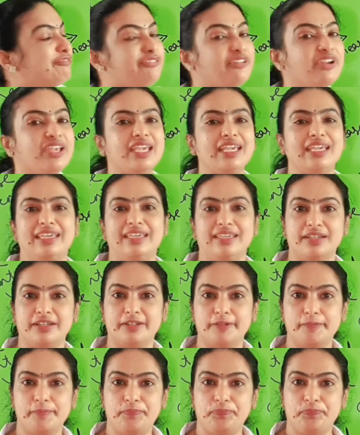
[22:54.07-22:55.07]
free
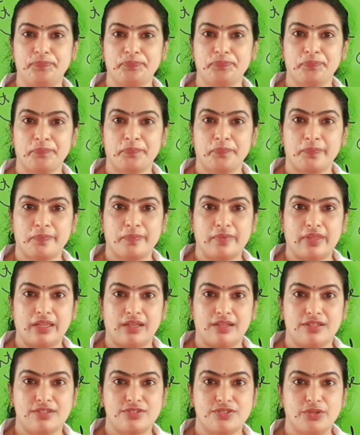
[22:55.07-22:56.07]
here.
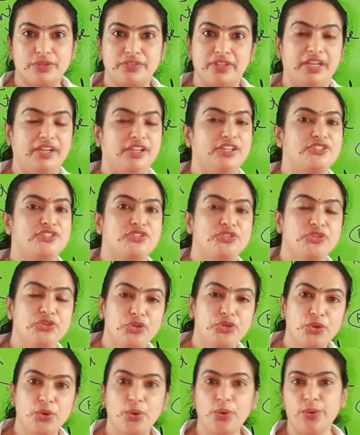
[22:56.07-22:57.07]
So there is
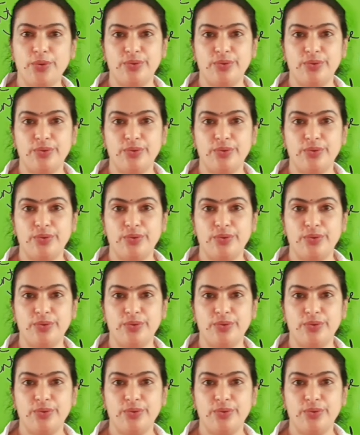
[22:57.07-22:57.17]
no